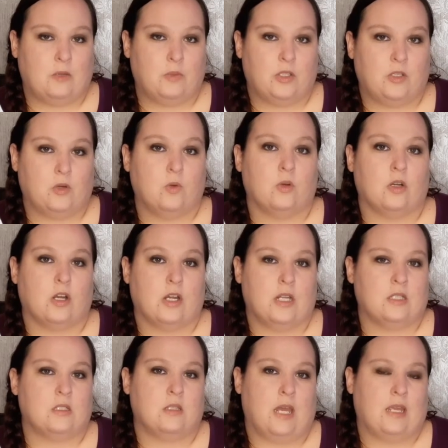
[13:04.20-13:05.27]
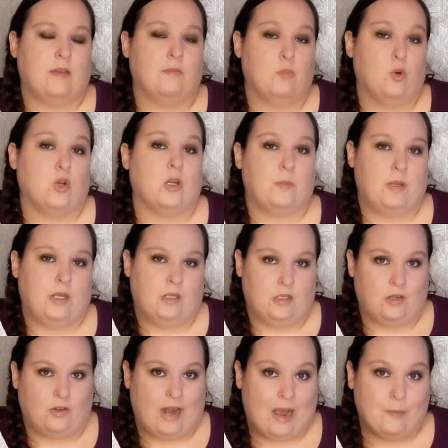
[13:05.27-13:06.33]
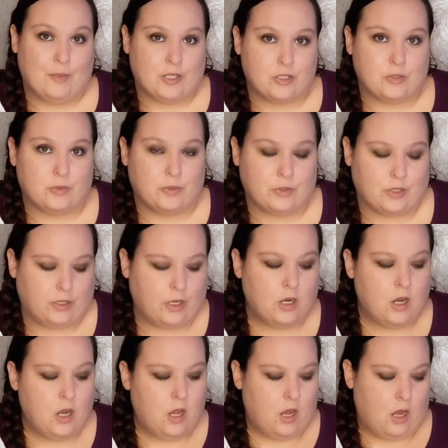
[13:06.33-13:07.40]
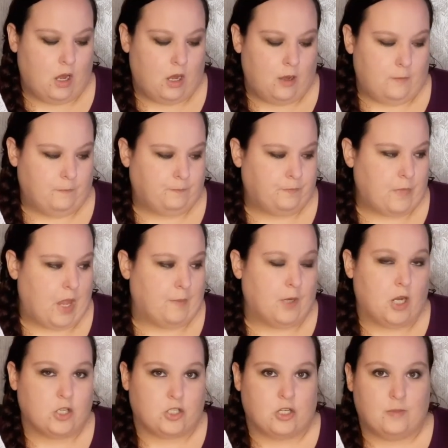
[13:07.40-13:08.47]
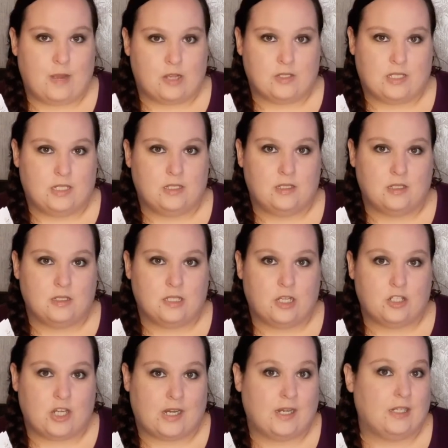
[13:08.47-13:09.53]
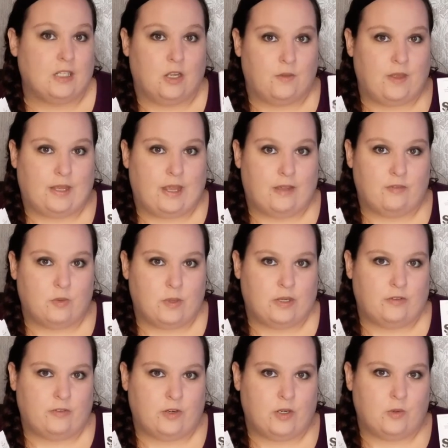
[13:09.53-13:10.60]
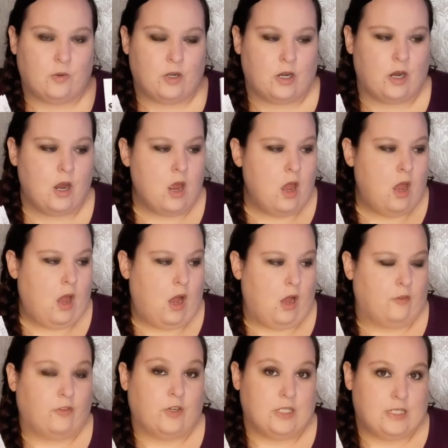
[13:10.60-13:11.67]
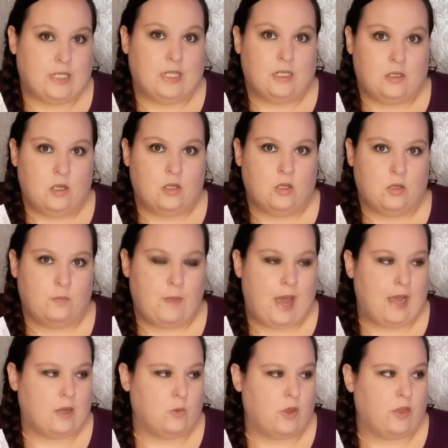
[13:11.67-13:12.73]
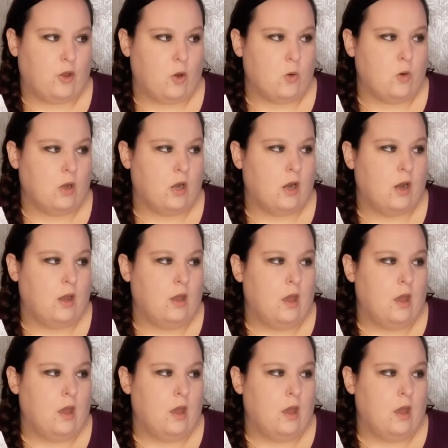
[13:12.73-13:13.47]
with your order, and they give more depending on how much you order. I'm not sure about Seeds and Such. I didn't know they gave away a free seed pack with your order,